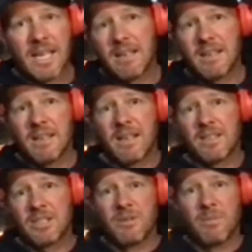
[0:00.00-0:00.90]
Can I
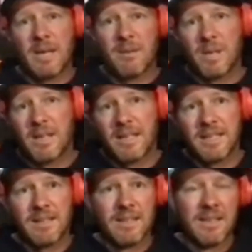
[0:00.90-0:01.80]
ask you about
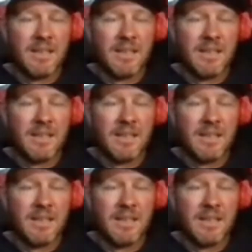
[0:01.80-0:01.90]
my